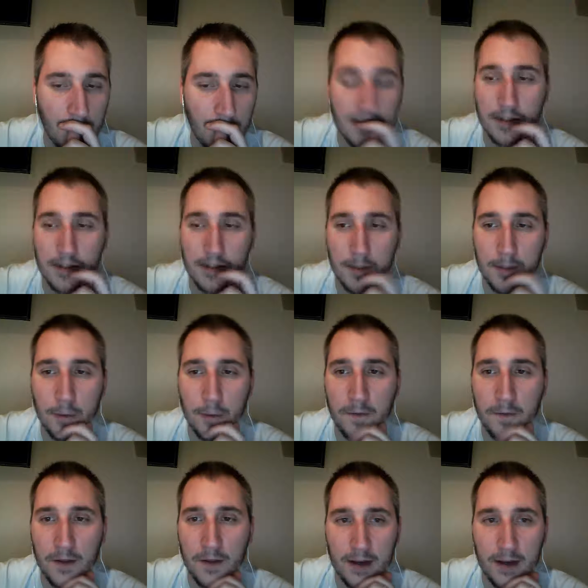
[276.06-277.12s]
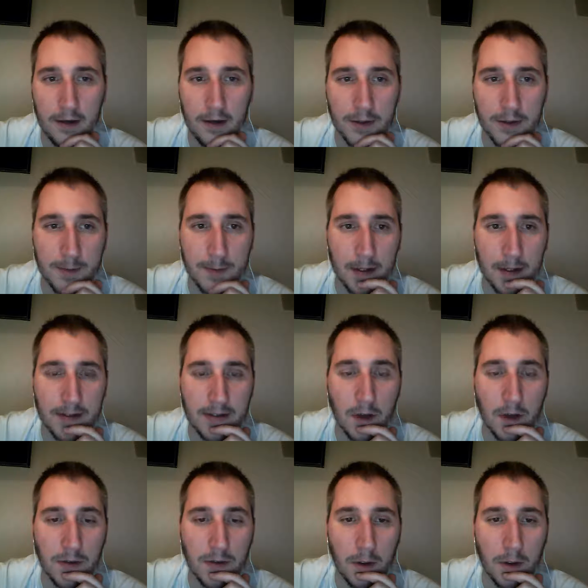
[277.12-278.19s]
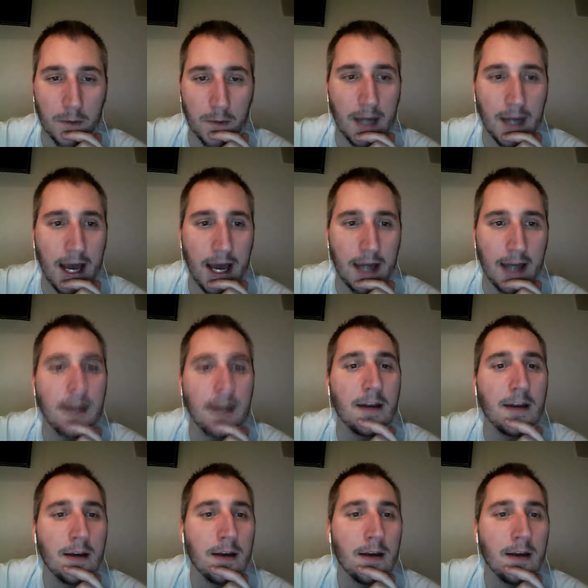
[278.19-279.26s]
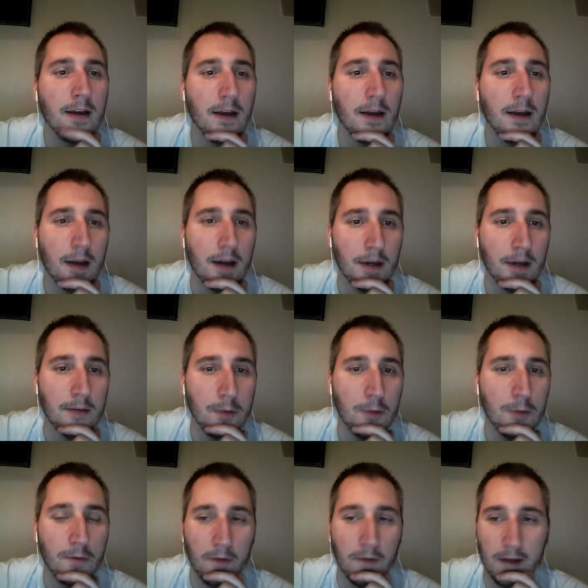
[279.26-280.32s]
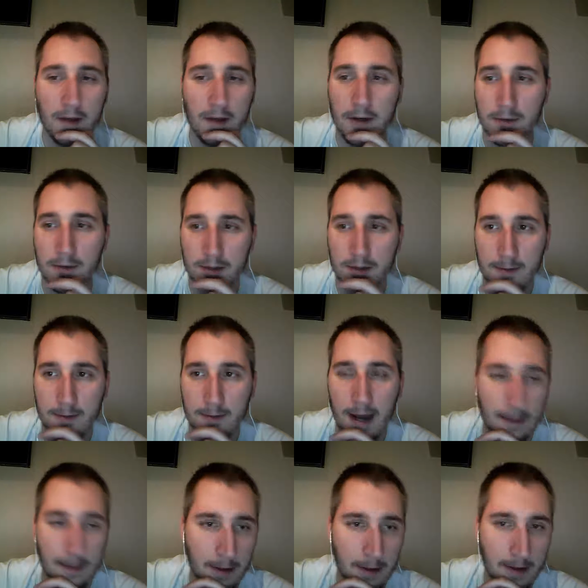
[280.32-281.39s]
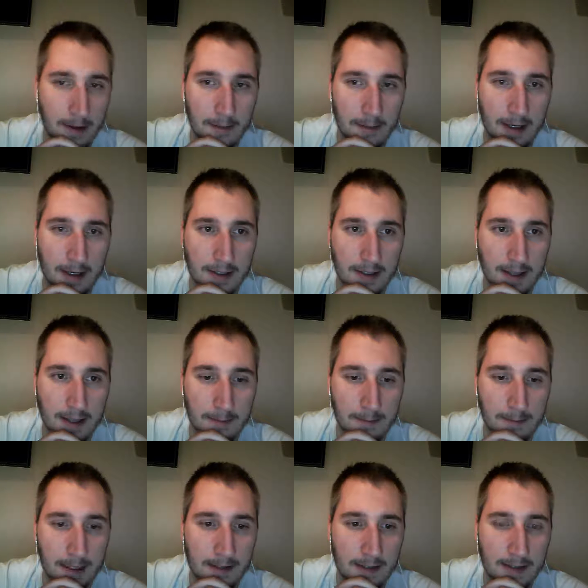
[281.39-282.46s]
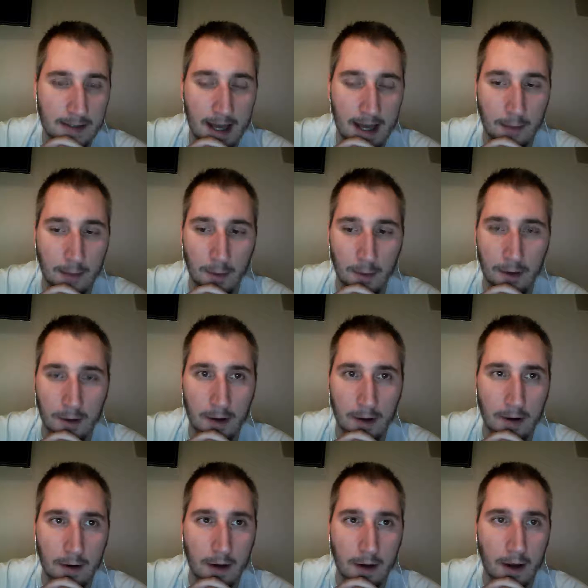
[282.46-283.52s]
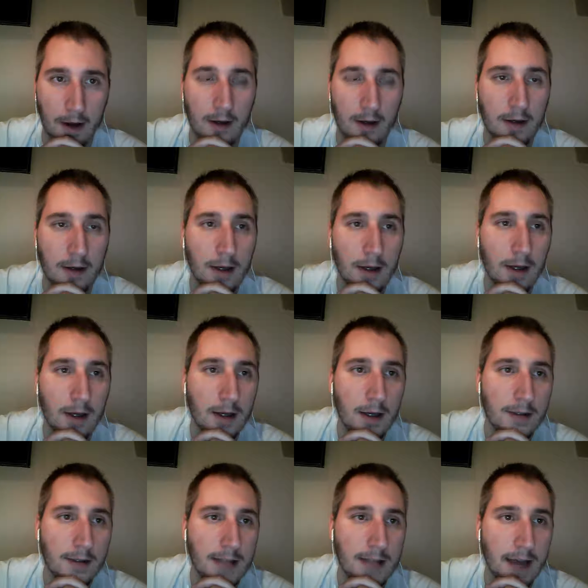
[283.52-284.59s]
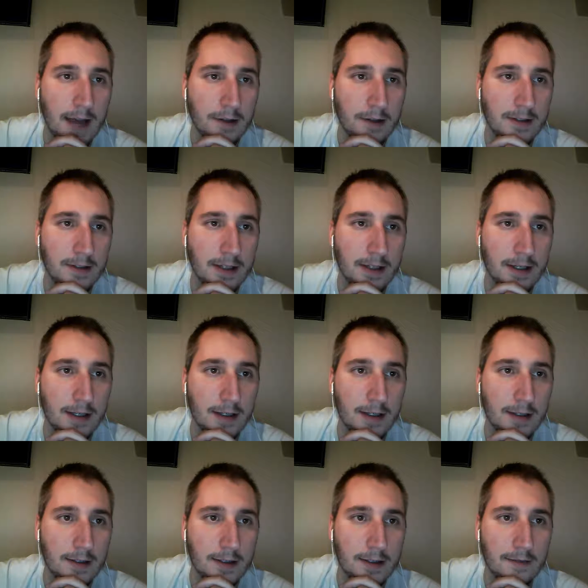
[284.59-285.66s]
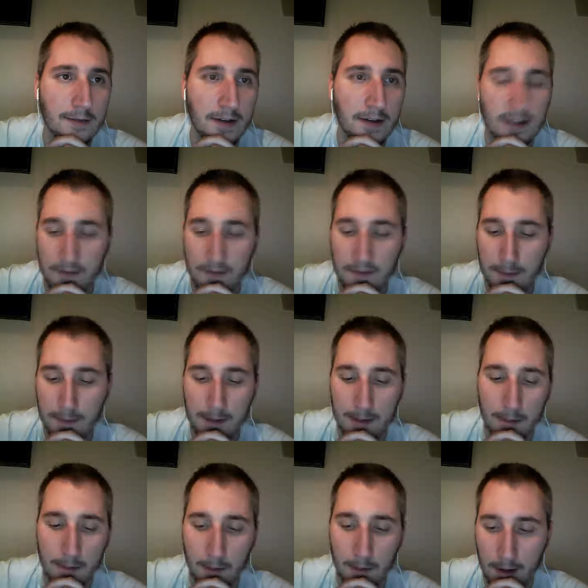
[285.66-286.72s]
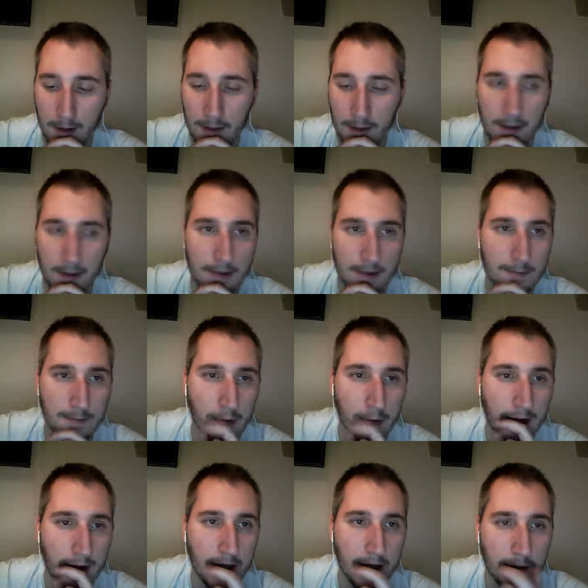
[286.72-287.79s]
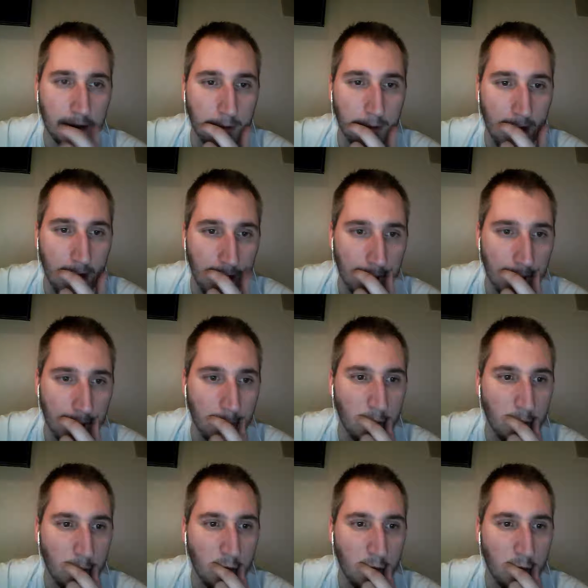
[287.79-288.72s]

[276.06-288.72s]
a good move for the Eagles, but it's also not a good move for the Eagles, in my opinion, because that means that one of their talented defensive people, I think it's Brandon Graham,